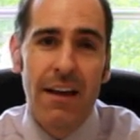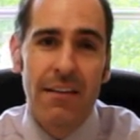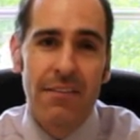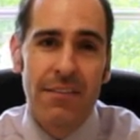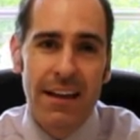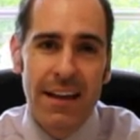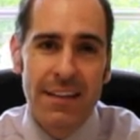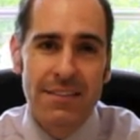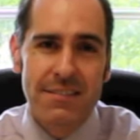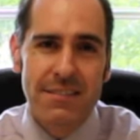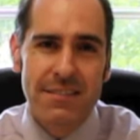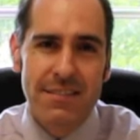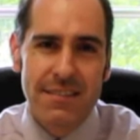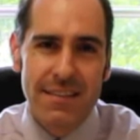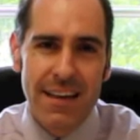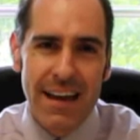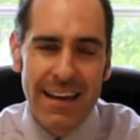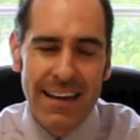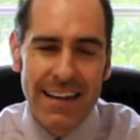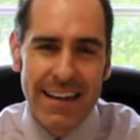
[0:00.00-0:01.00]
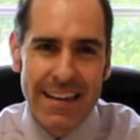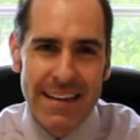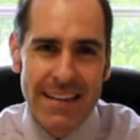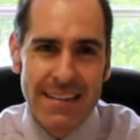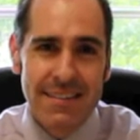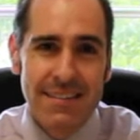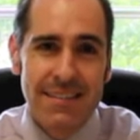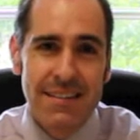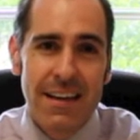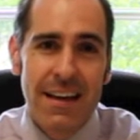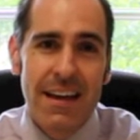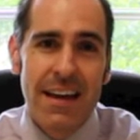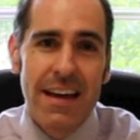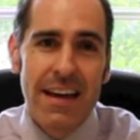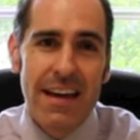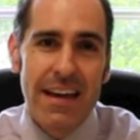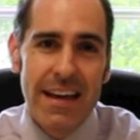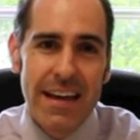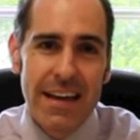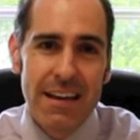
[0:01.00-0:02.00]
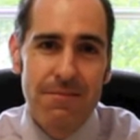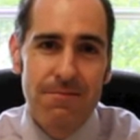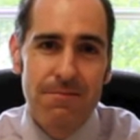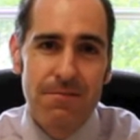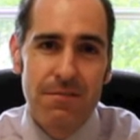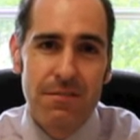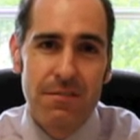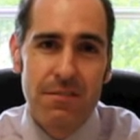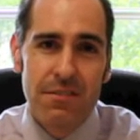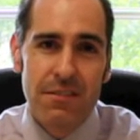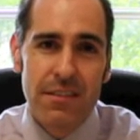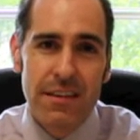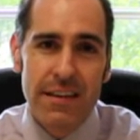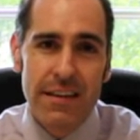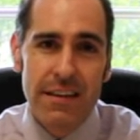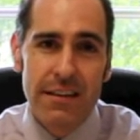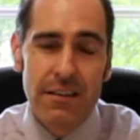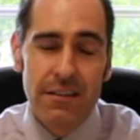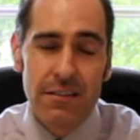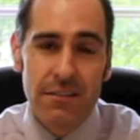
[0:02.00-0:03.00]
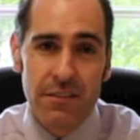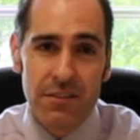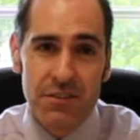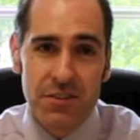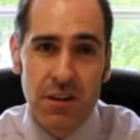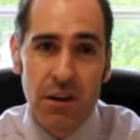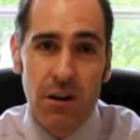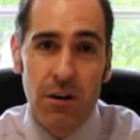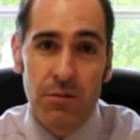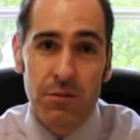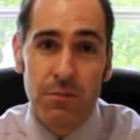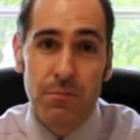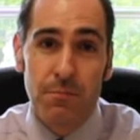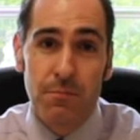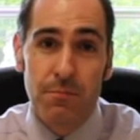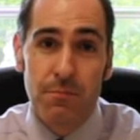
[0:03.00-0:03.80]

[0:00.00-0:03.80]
The answer to that is, if the child